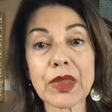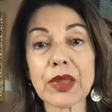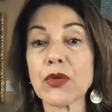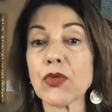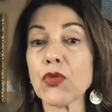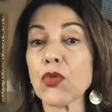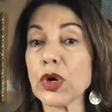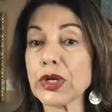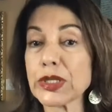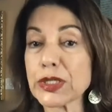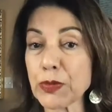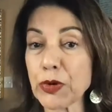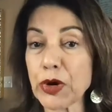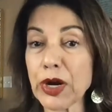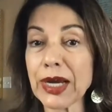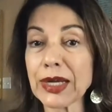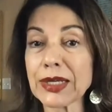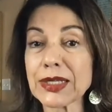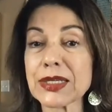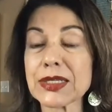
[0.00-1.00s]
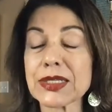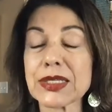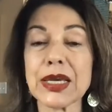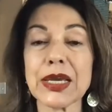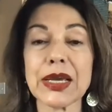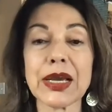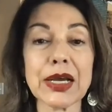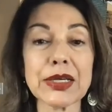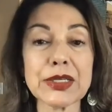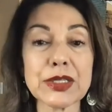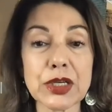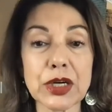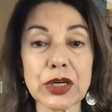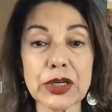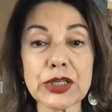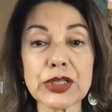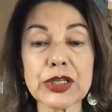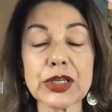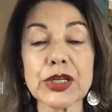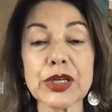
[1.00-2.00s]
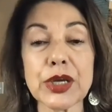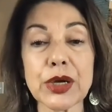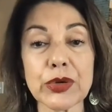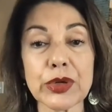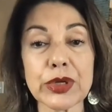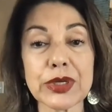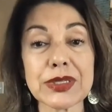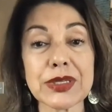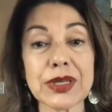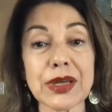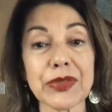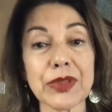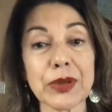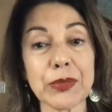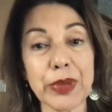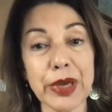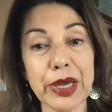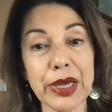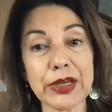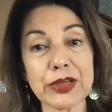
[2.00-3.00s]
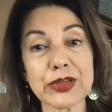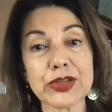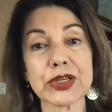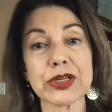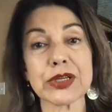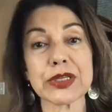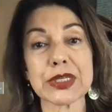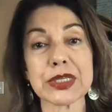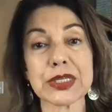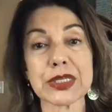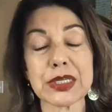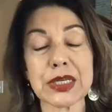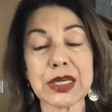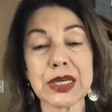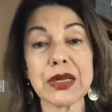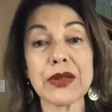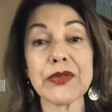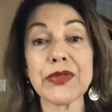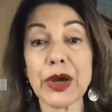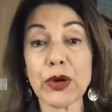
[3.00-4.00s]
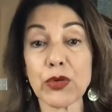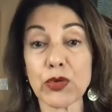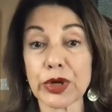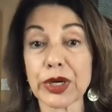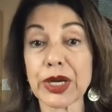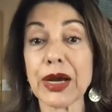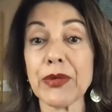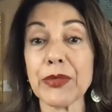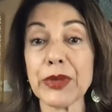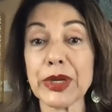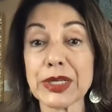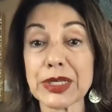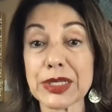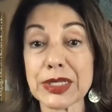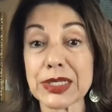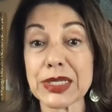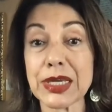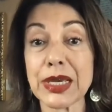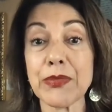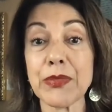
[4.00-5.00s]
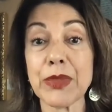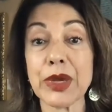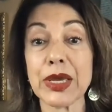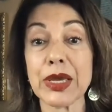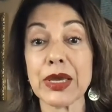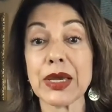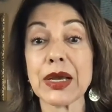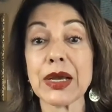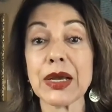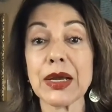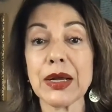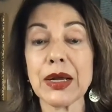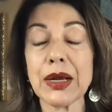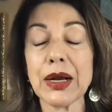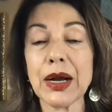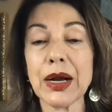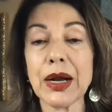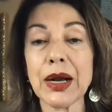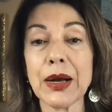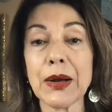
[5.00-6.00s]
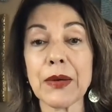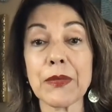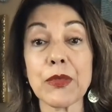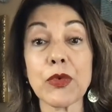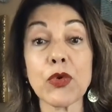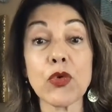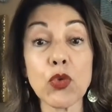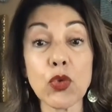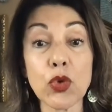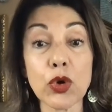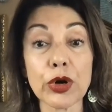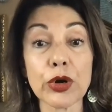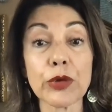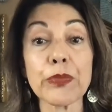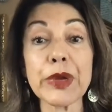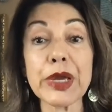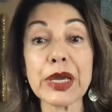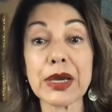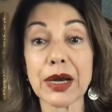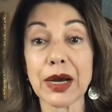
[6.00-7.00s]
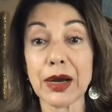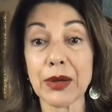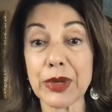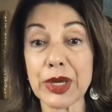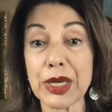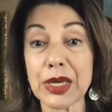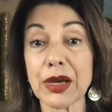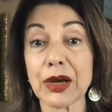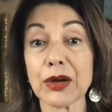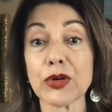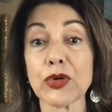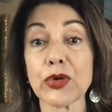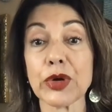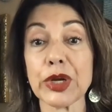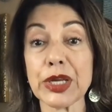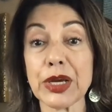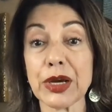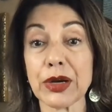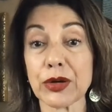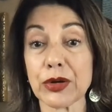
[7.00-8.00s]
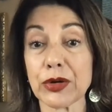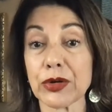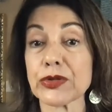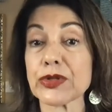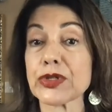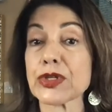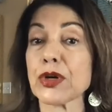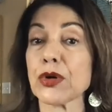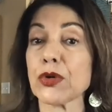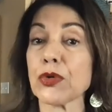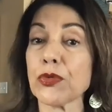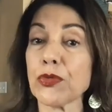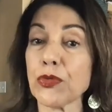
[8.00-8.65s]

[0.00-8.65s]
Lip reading: was practicing, I started to notice that the patients that were coming to see me were becoming younger and younger. So